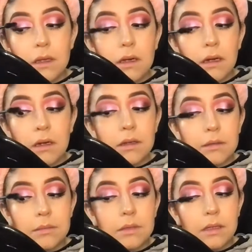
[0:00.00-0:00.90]
I
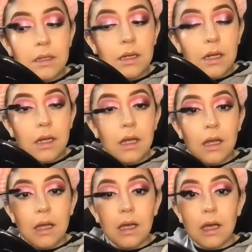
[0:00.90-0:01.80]
don't
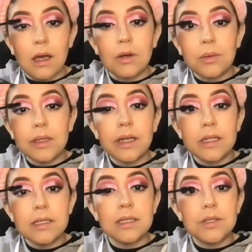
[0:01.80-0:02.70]
really get
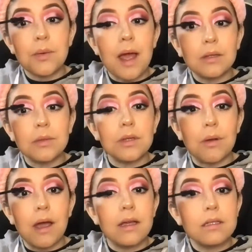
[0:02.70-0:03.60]
to interact with you
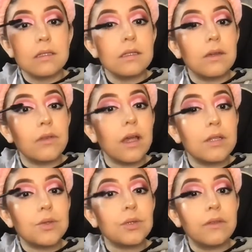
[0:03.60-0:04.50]
guys. If you
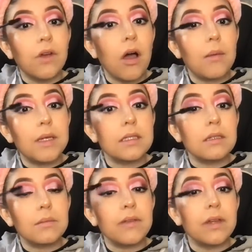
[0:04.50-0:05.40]
guys don't leave comments
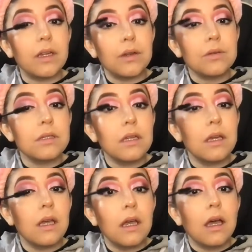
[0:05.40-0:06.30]
on my videos,
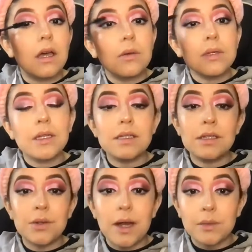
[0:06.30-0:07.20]
I don't really get to
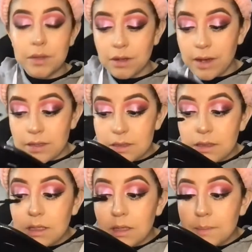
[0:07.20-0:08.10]
interact with you guys.
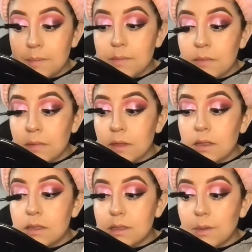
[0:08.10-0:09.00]

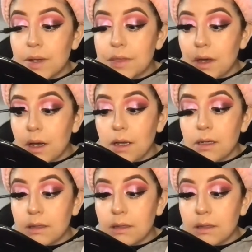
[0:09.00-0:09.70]
So I thought,